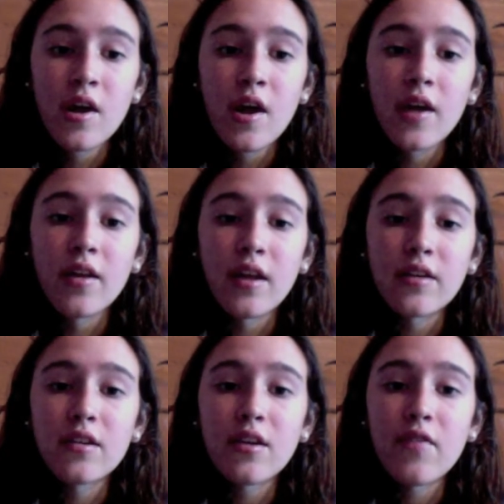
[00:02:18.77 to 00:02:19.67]
And
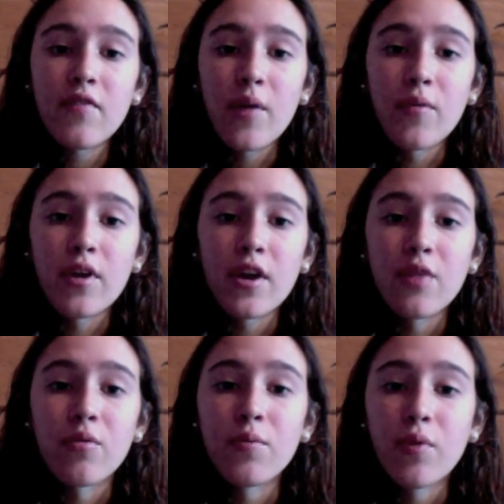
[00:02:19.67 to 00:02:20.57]
lastly, fabricated
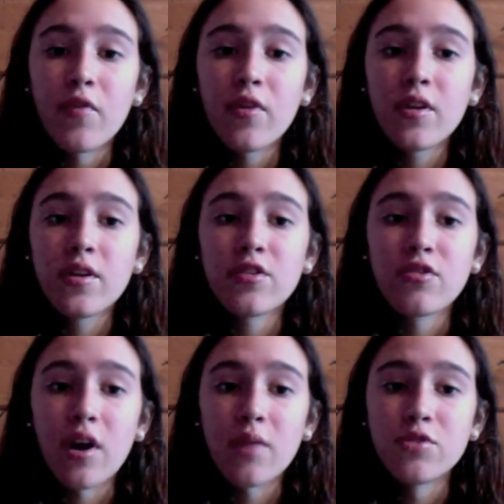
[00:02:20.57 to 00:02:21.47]
would perfectly
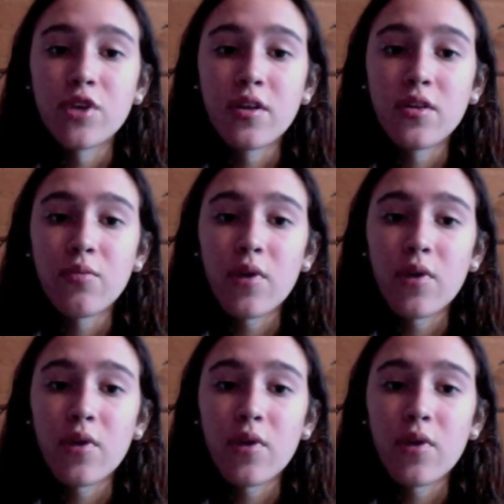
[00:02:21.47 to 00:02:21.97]
describe Jay in the way